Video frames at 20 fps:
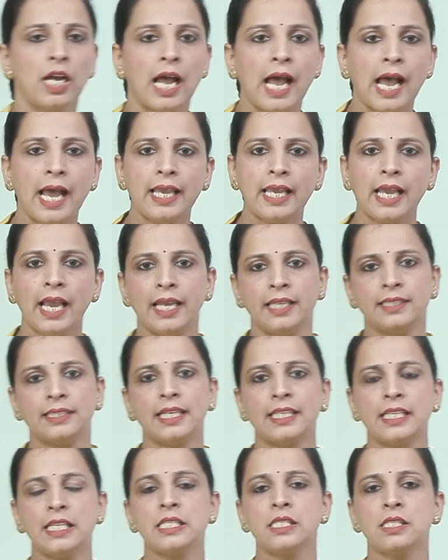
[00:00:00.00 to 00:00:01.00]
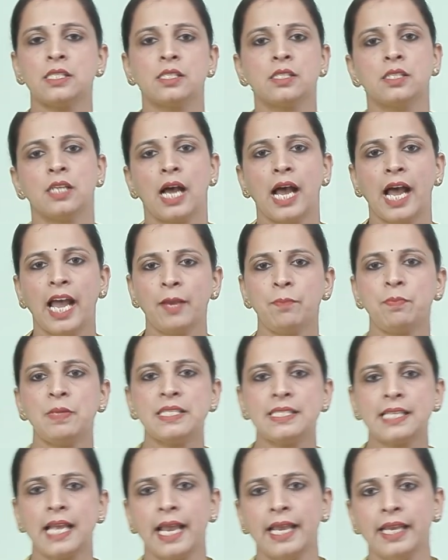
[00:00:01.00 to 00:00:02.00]
II, that is I
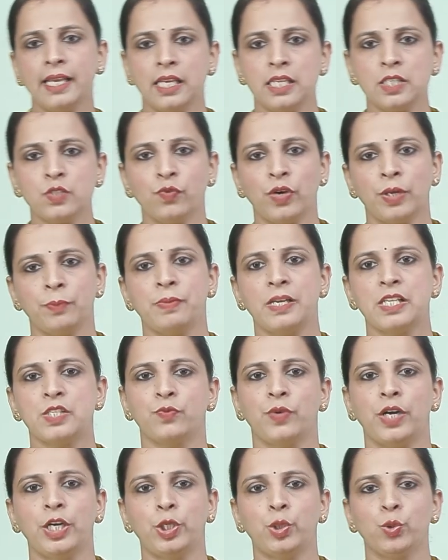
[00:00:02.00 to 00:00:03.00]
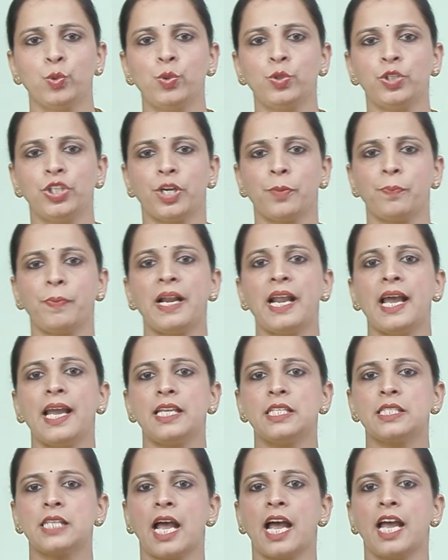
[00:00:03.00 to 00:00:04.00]
plus I is 1 plus 1, 2. Triple
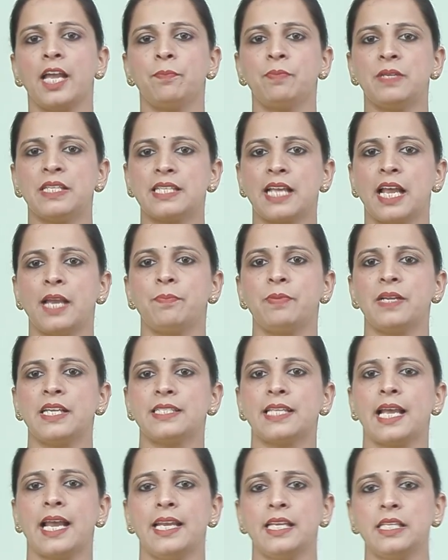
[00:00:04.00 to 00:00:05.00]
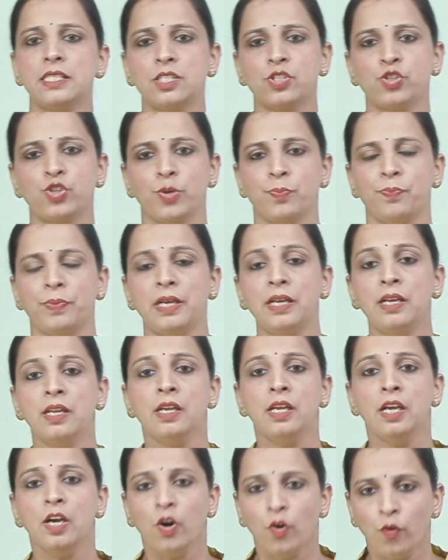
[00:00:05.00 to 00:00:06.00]
I is I plus I is triple
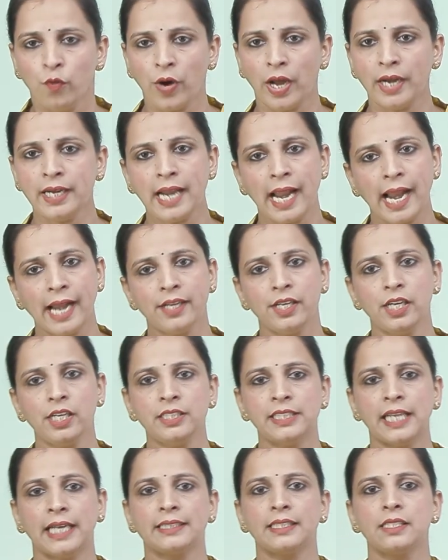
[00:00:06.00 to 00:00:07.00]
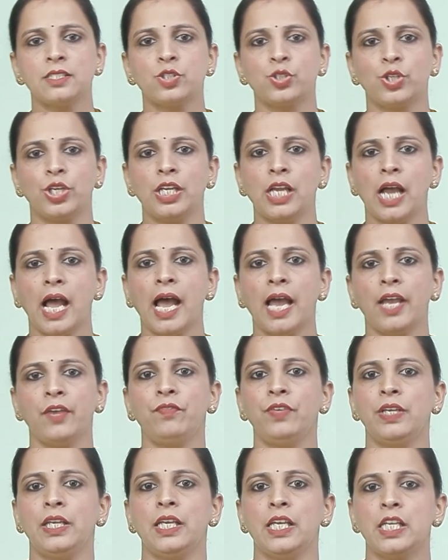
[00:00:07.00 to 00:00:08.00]
1 added, that is 3.
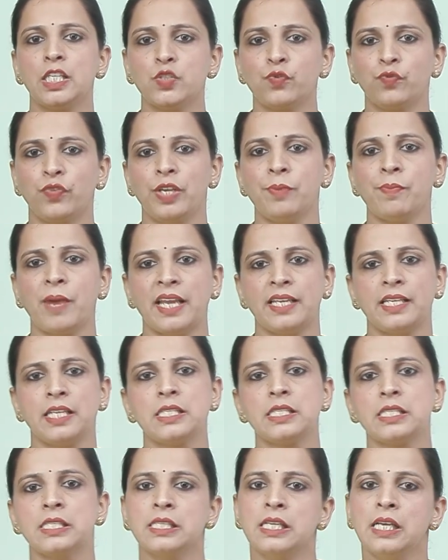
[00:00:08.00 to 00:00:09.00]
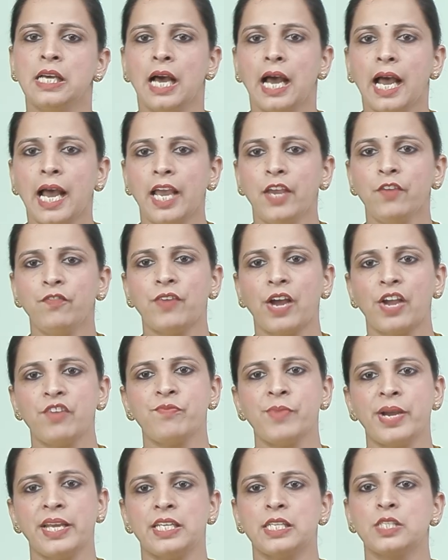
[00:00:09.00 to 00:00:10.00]
IV is V minus I, 5
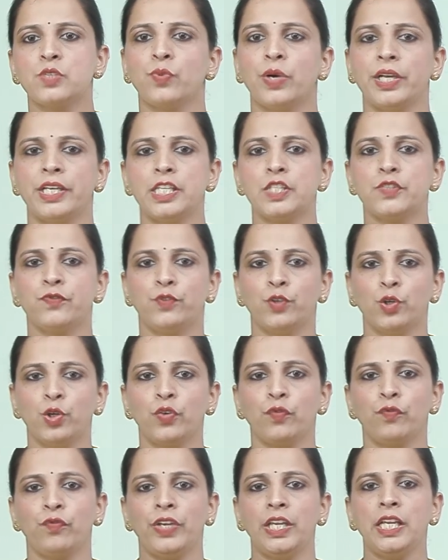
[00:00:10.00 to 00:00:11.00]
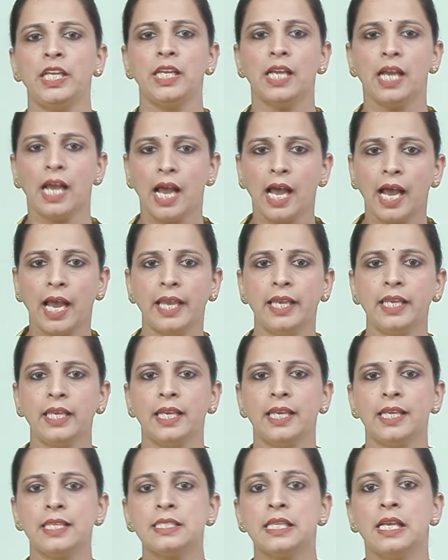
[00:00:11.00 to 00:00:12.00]
minus 1 is 4. V I
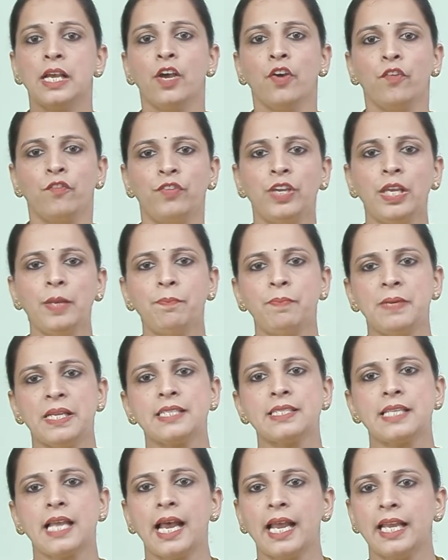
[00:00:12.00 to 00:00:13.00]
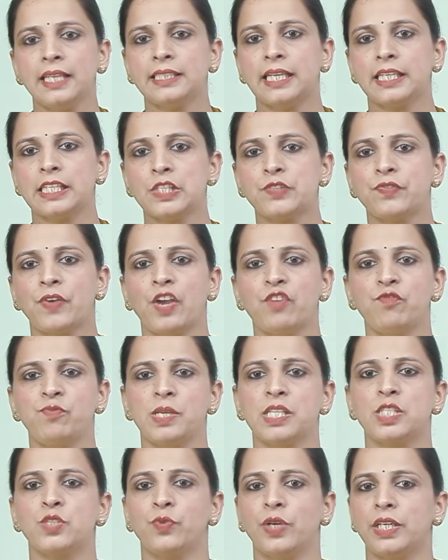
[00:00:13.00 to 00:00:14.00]
is v plus I, that is 5
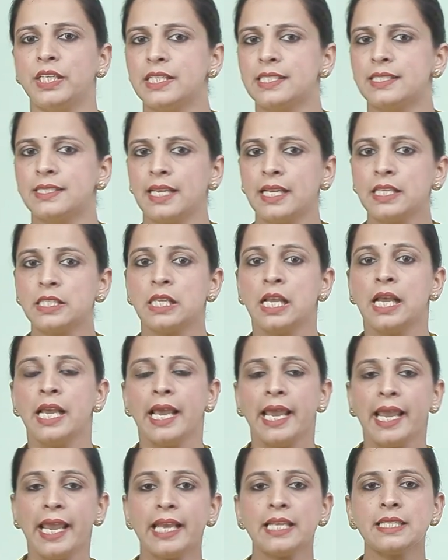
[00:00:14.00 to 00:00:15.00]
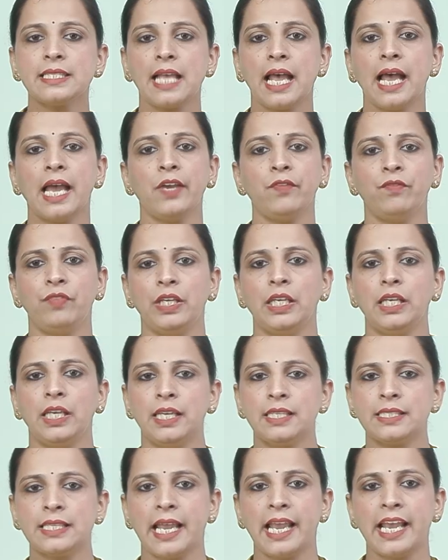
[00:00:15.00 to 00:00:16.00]
plus 1 is 6.
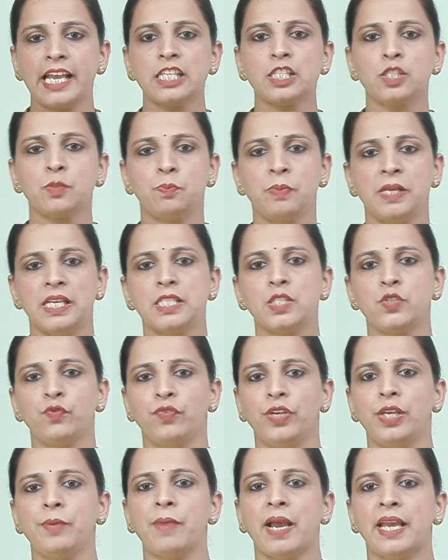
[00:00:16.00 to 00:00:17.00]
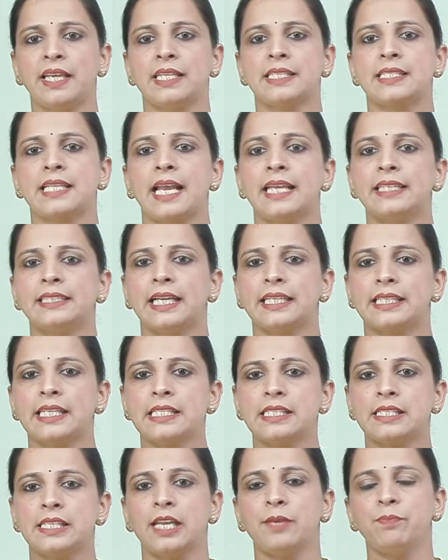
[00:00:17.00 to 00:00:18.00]
xiv is x plus v minus I, that
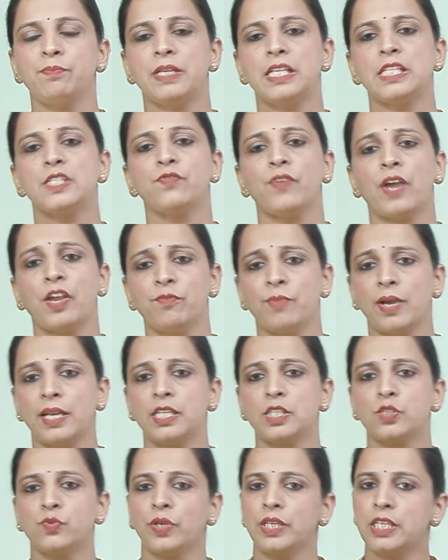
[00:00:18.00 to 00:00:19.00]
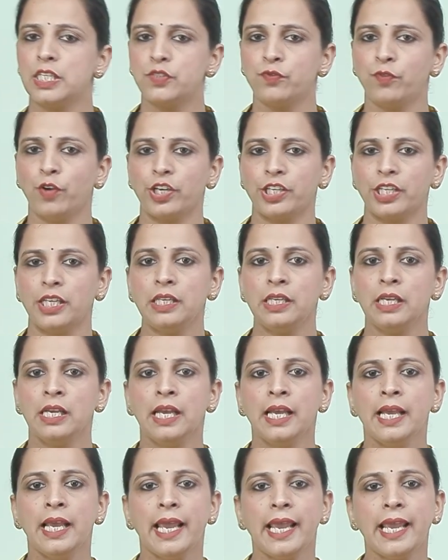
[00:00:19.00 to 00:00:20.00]
is 10 plus 5 minus 1 is 14.
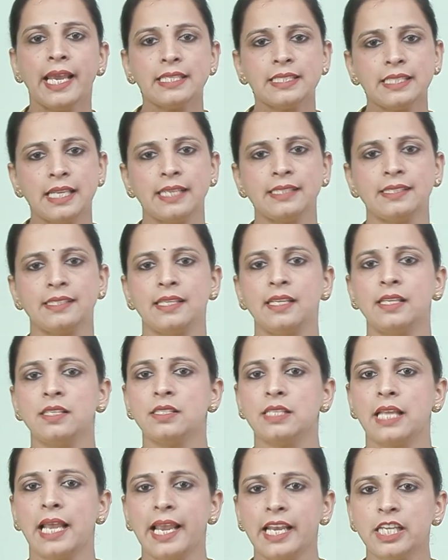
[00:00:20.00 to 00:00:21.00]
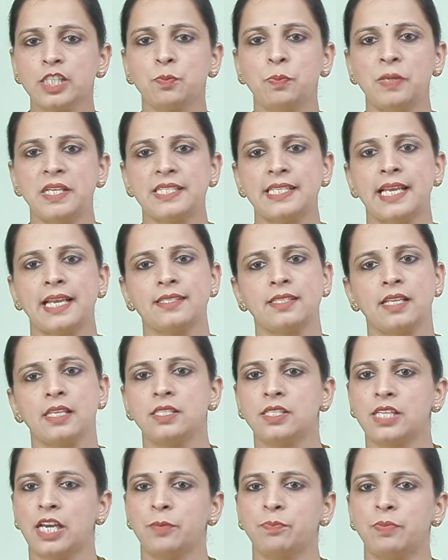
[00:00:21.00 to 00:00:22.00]
xx is x plus x
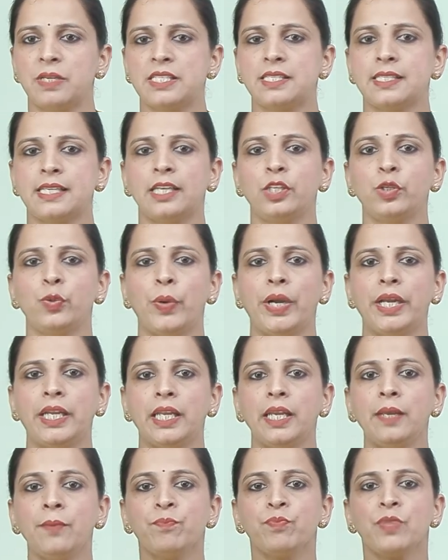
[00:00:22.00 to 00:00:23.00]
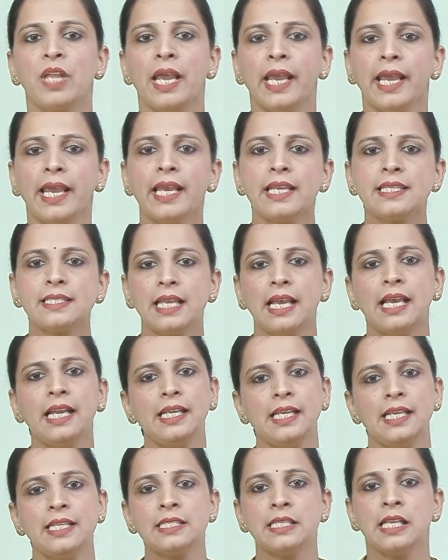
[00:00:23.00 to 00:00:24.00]
is 10 plus 10, 20.
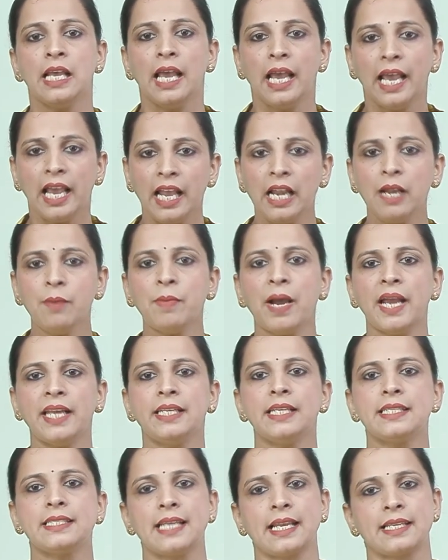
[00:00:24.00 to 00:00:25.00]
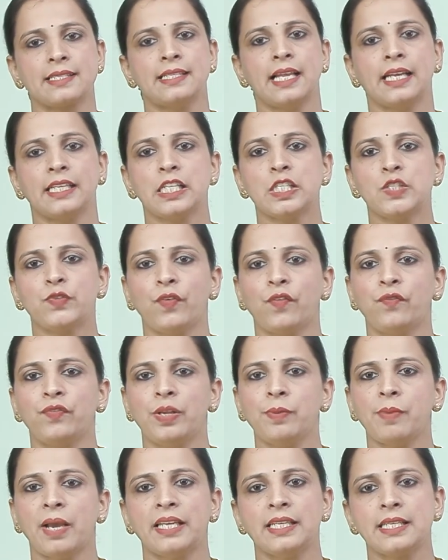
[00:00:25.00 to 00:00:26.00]
xl is L minus x, that is
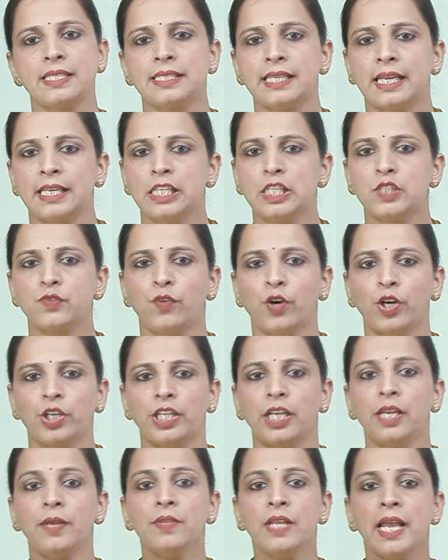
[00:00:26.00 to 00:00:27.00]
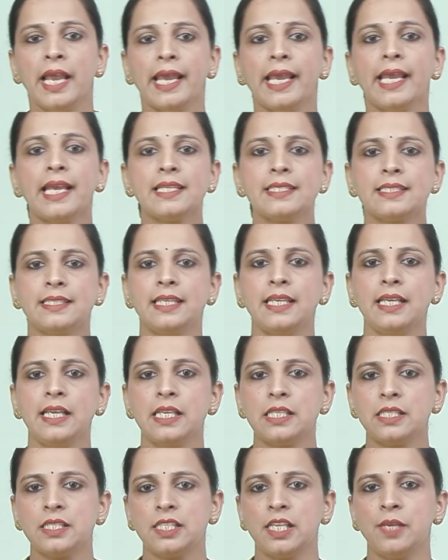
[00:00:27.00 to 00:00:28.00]
50 minus 10 is 40. xc
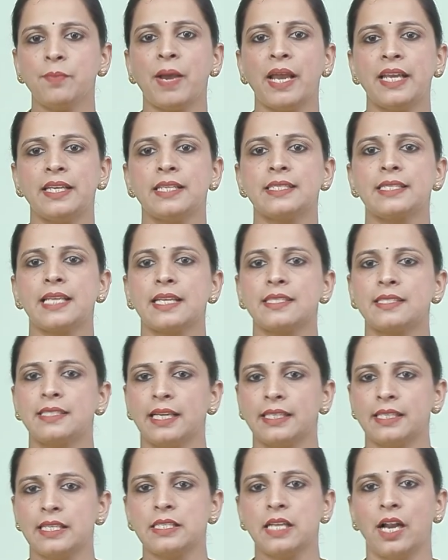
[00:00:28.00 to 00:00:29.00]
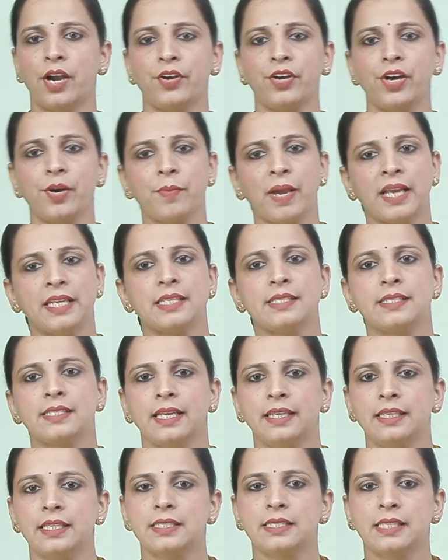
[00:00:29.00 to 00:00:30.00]
is c minus x, that is 100 minus
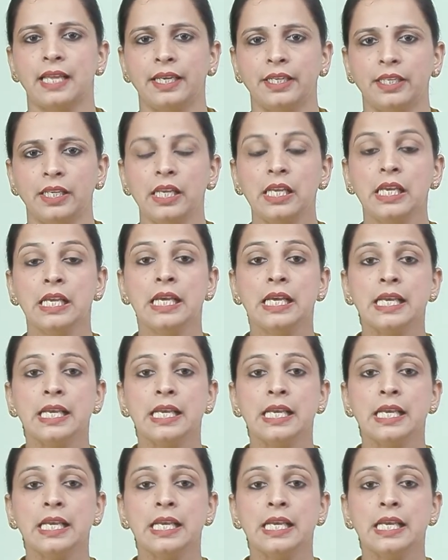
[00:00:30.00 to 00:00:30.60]
10 is 90.